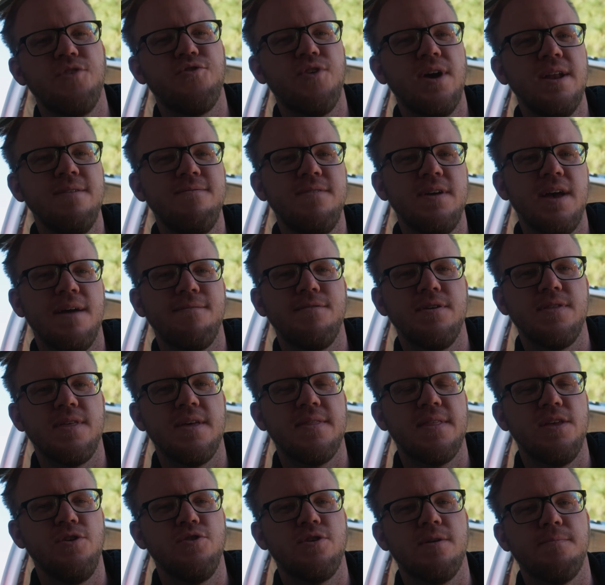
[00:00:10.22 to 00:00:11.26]
and trying to fit
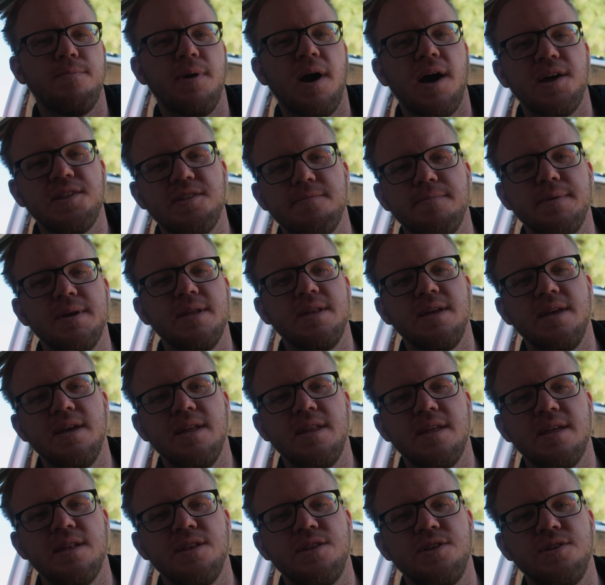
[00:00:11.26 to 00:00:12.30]
everything that you could possibly
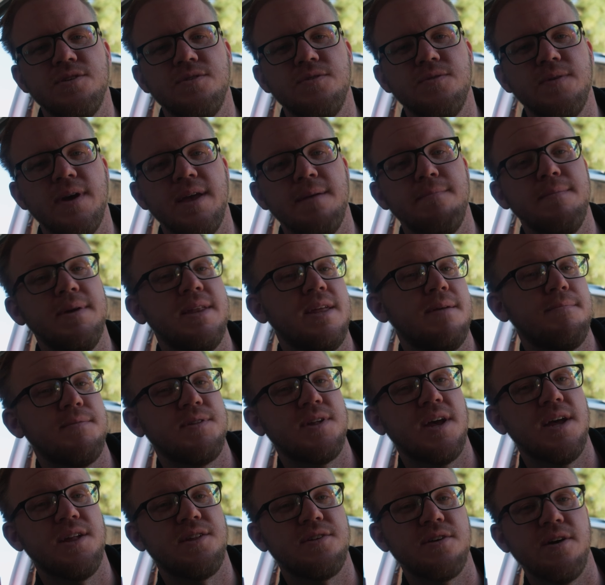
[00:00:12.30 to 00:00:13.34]
need into a
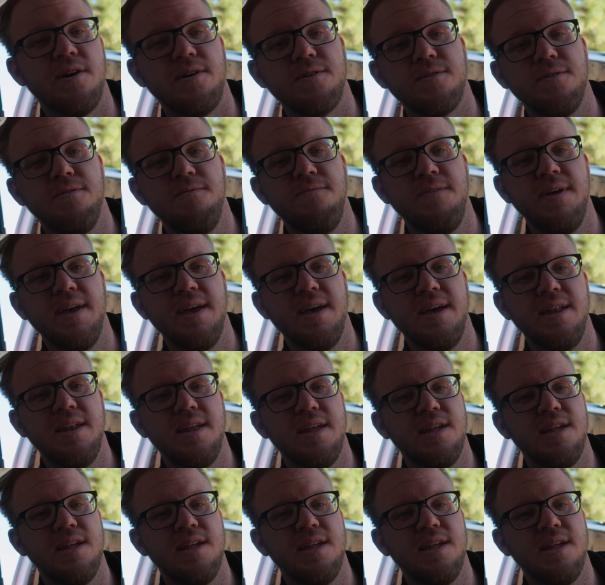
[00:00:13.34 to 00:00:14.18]
medium-sized cargo van